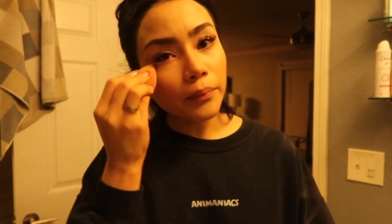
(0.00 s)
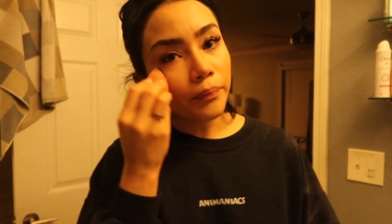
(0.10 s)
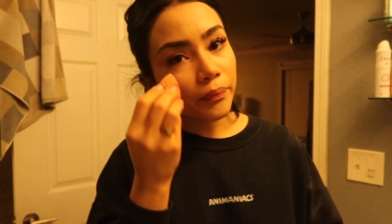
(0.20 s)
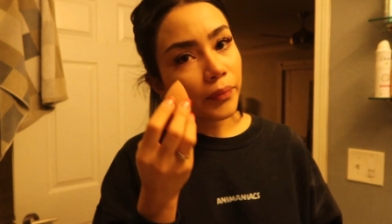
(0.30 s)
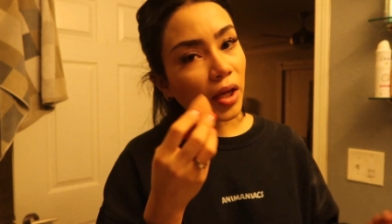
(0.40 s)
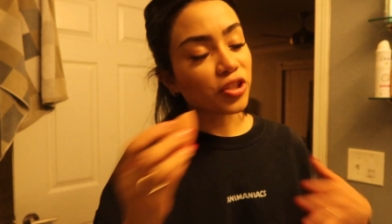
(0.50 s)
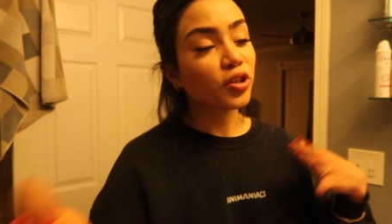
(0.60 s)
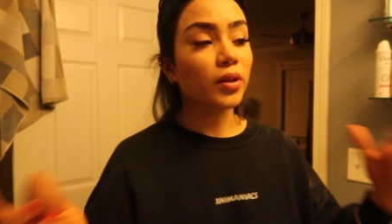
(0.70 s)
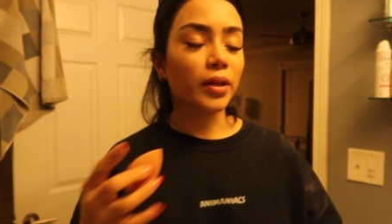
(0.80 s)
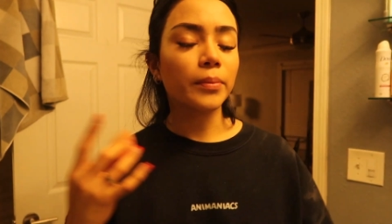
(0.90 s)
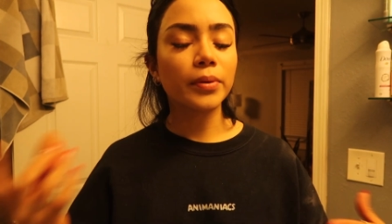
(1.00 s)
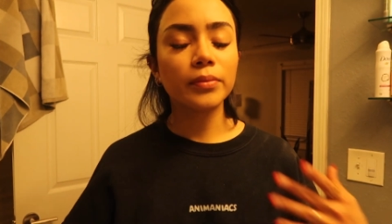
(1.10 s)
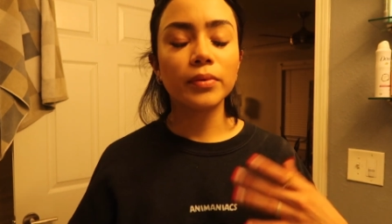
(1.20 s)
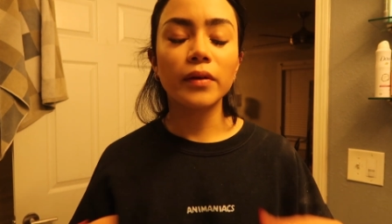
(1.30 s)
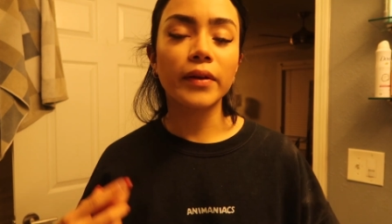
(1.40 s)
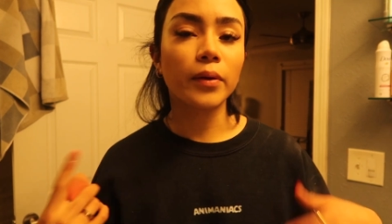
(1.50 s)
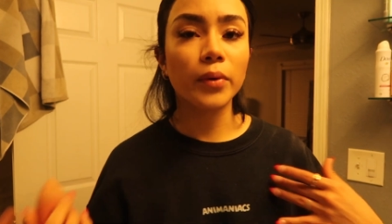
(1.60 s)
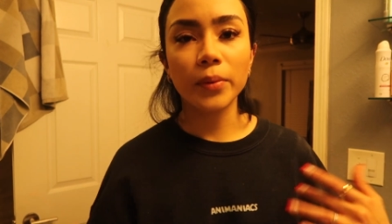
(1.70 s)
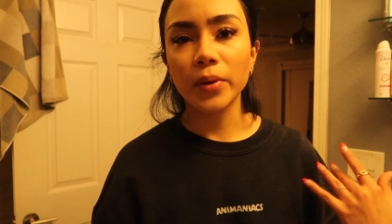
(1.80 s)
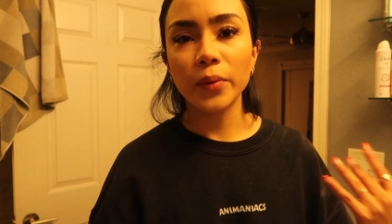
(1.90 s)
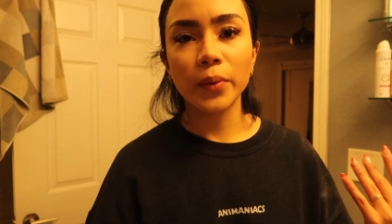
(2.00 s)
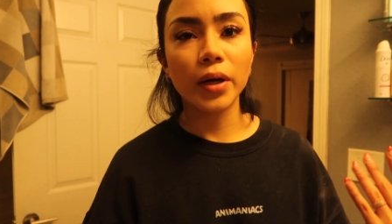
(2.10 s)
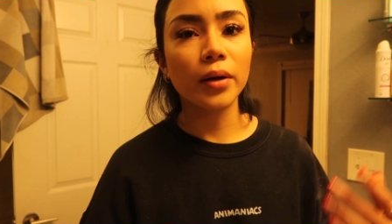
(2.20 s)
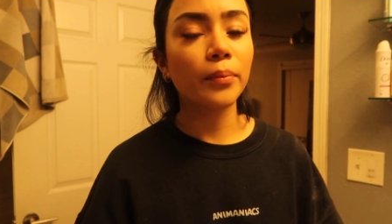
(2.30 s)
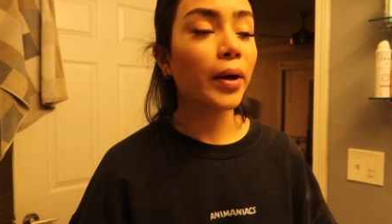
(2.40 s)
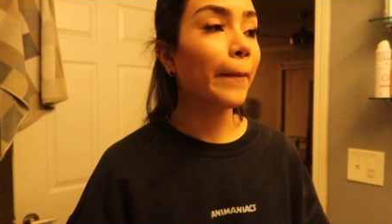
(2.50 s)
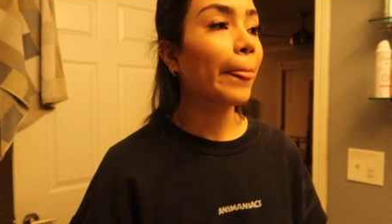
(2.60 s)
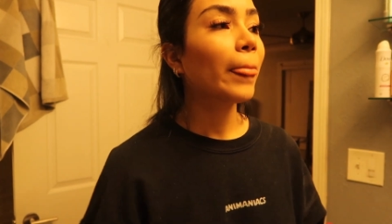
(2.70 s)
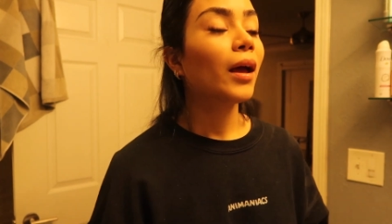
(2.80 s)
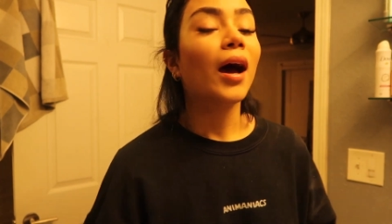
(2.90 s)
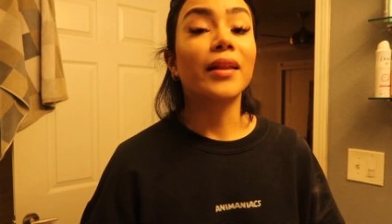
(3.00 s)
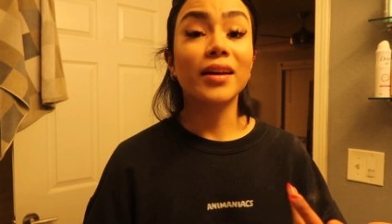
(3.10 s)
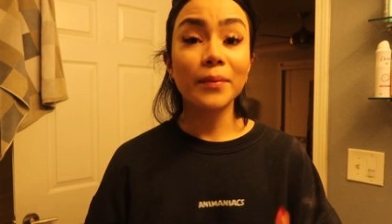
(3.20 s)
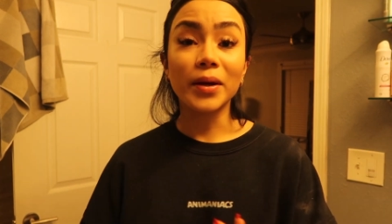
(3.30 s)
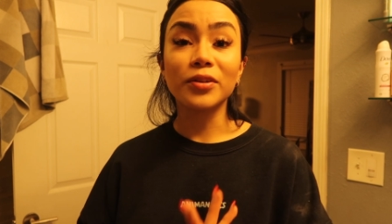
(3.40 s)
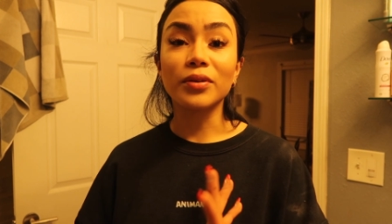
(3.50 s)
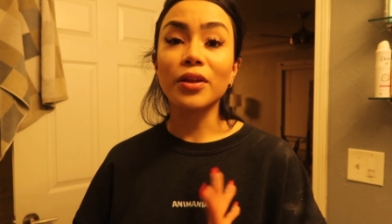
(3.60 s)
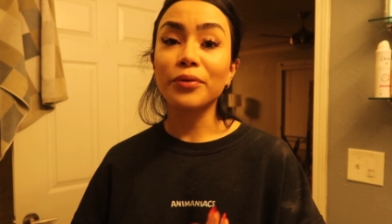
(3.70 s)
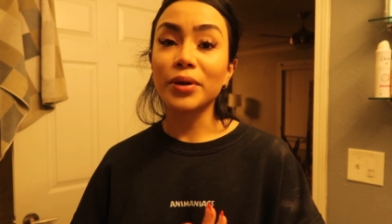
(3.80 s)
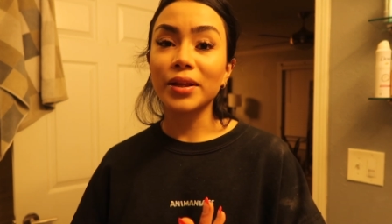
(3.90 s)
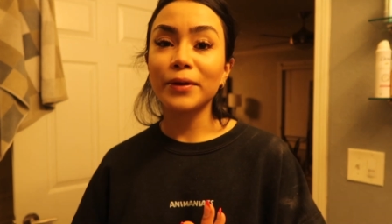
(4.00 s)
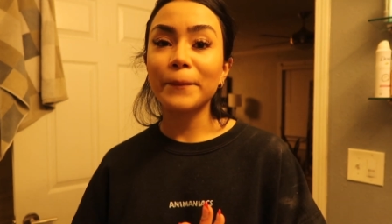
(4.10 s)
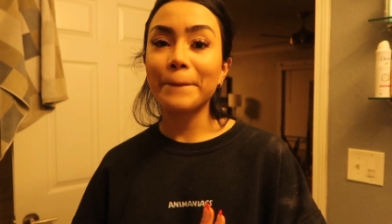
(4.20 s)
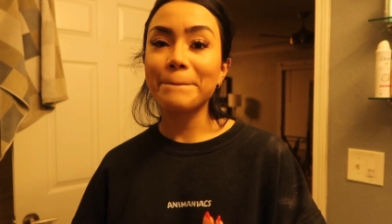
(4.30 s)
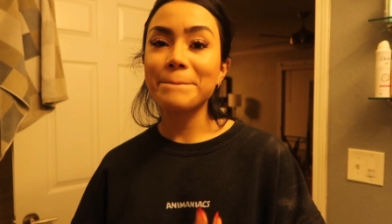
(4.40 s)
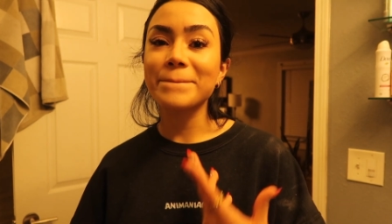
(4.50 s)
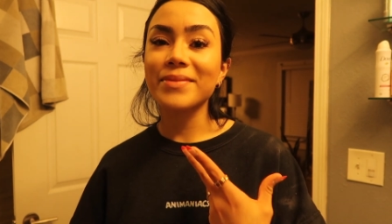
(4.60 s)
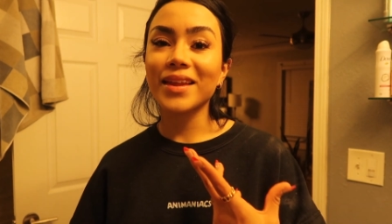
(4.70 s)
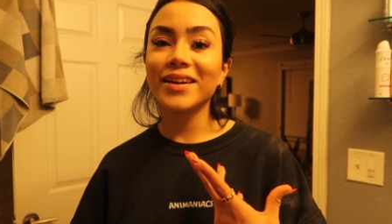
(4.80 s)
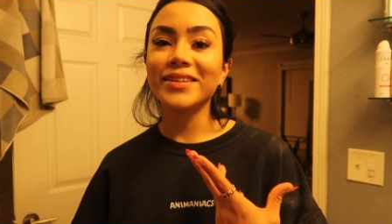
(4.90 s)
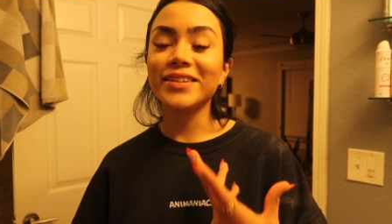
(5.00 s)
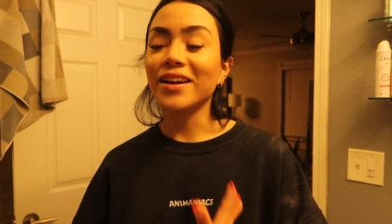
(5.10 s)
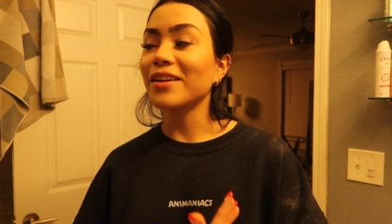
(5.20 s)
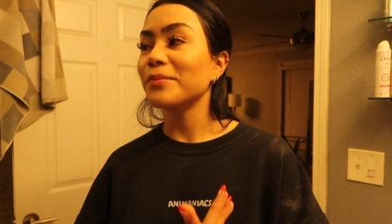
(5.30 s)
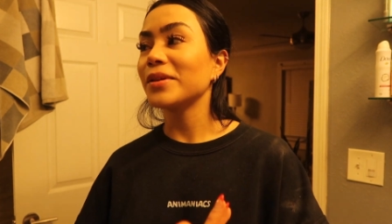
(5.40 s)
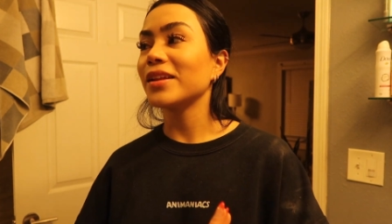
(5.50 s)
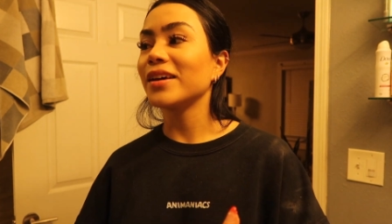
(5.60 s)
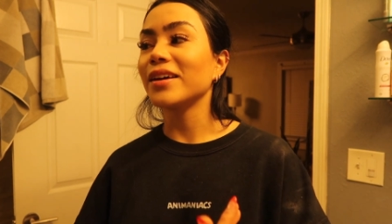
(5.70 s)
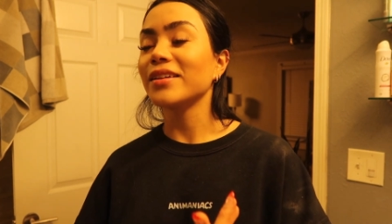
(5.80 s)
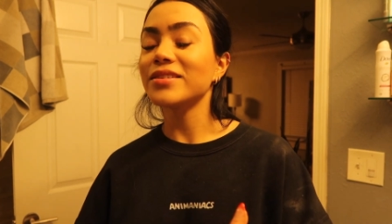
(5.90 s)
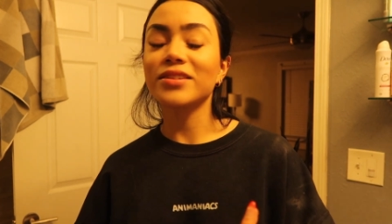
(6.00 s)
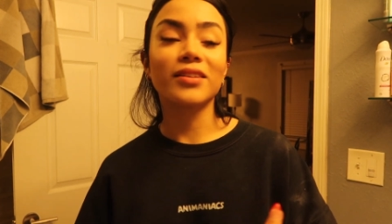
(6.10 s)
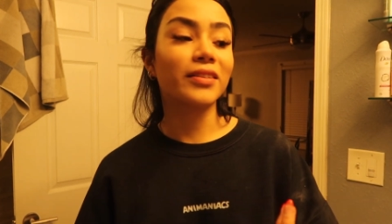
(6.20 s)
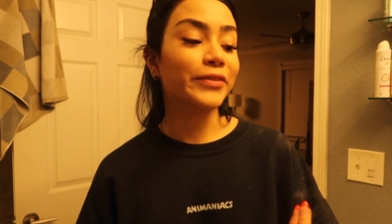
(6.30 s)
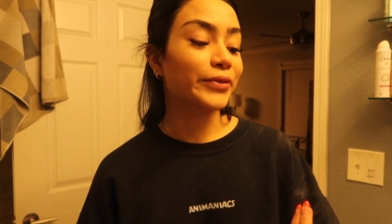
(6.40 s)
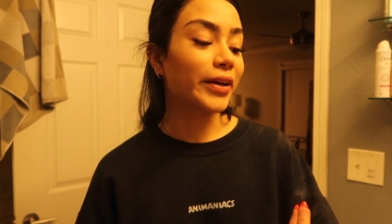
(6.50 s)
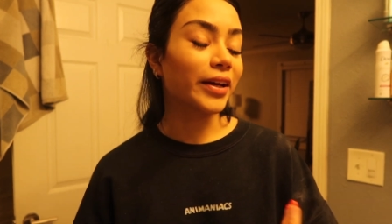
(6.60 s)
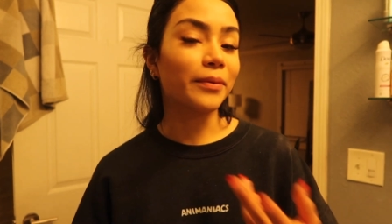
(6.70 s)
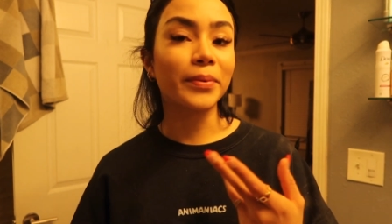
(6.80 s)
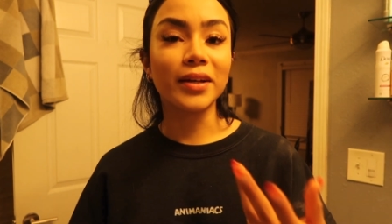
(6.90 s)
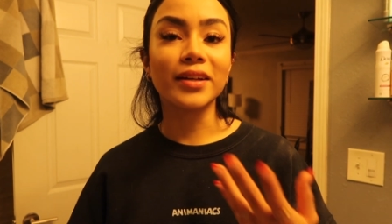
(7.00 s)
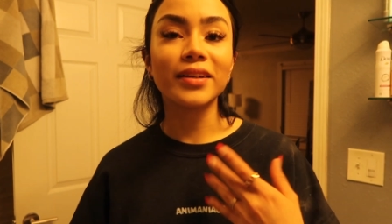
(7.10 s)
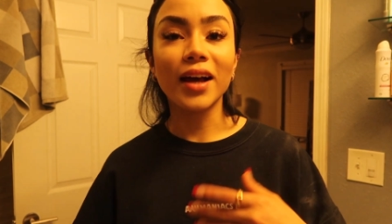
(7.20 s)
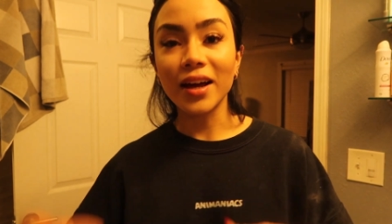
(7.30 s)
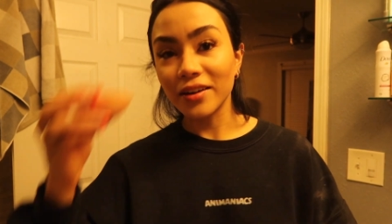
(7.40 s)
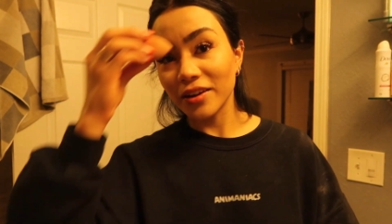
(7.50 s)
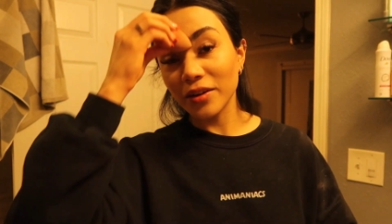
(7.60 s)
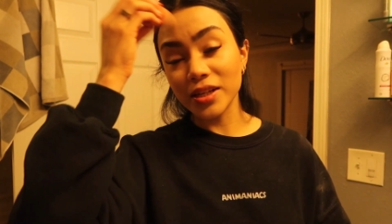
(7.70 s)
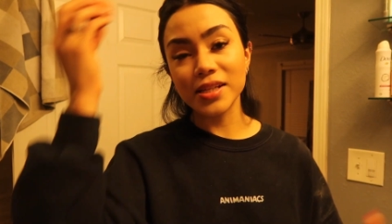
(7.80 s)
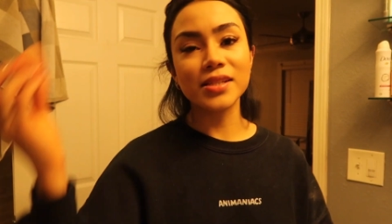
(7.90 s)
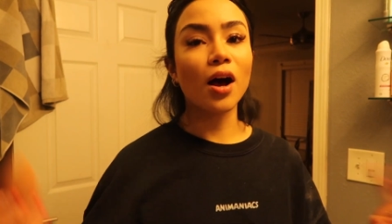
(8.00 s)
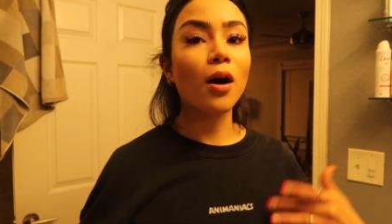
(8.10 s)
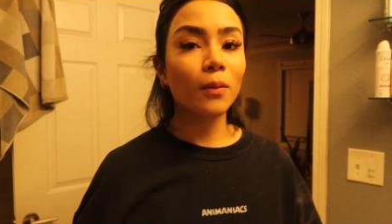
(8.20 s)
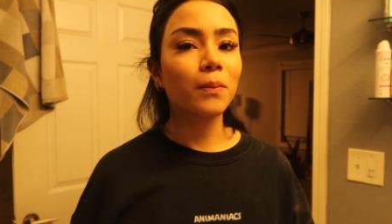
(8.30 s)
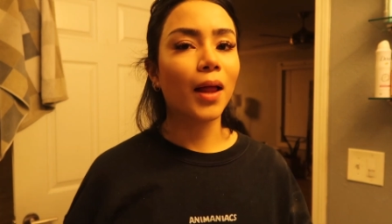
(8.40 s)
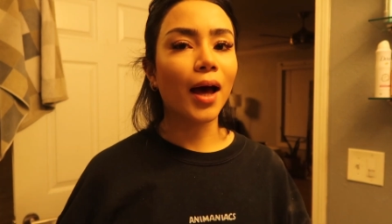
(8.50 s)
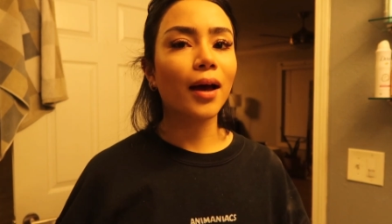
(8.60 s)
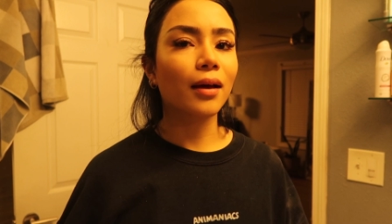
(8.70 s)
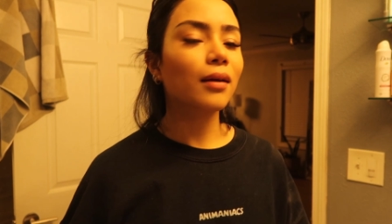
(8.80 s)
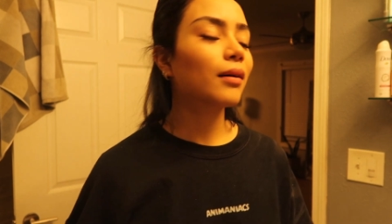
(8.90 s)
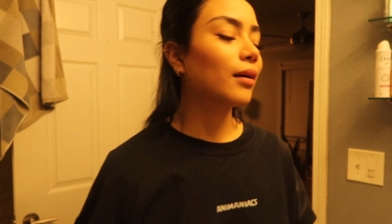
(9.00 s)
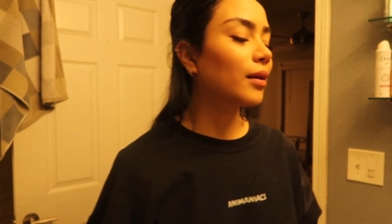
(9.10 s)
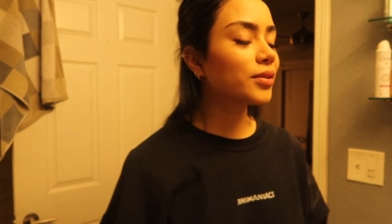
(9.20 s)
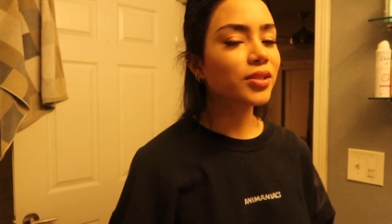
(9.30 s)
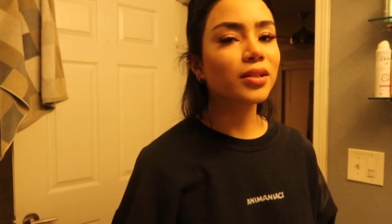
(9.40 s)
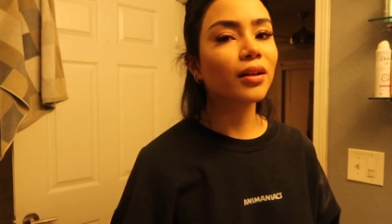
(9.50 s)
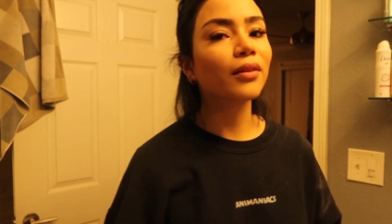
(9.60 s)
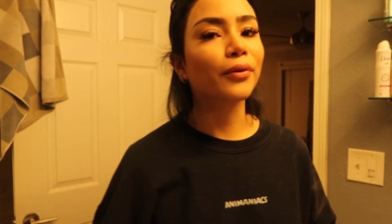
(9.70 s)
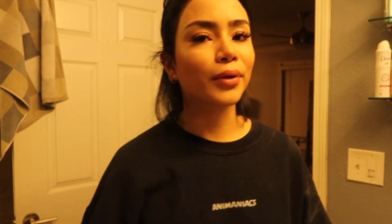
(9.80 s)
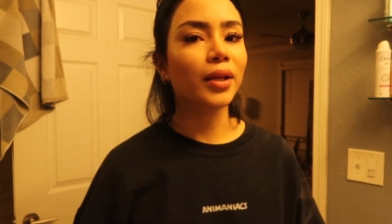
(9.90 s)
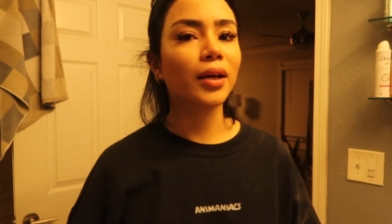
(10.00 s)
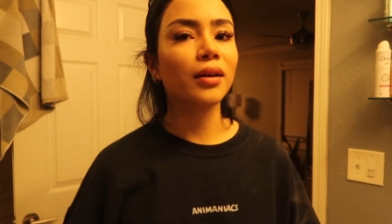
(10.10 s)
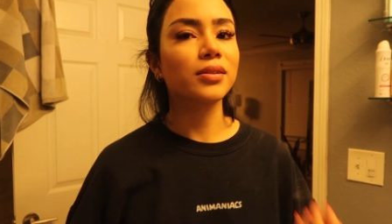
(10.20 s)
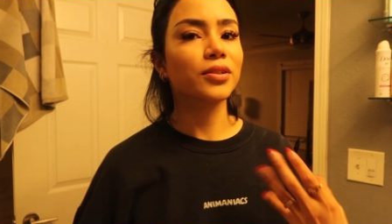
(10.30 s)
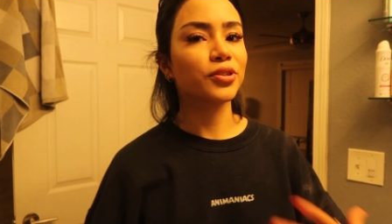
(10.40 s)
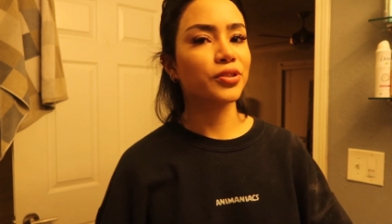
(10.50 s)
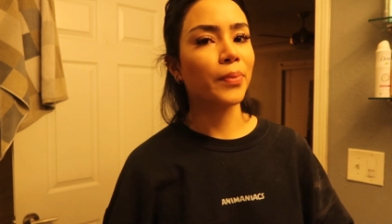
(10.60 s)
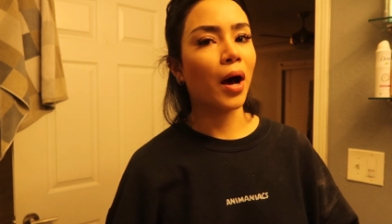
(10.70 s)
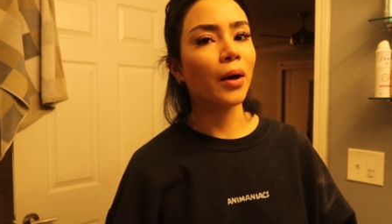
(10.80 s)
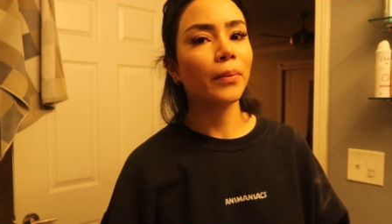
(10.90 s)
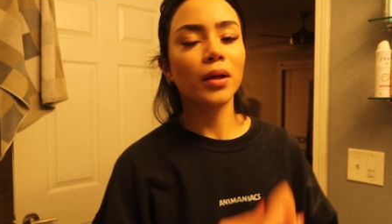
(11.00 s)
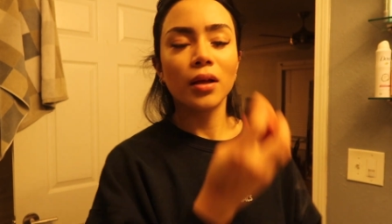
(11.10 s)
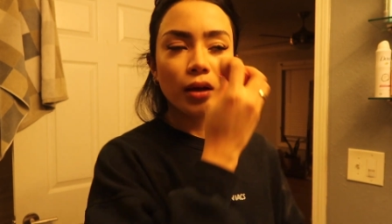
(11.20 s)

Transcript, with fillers: Um, I'll show you a clip of, like what I'm gonna wear, but I think I might do another red lip. Y'all gonna be like, this girl loves red, but I don't know, cause it's all black and it's just gonna look really good. It's gonna just pop.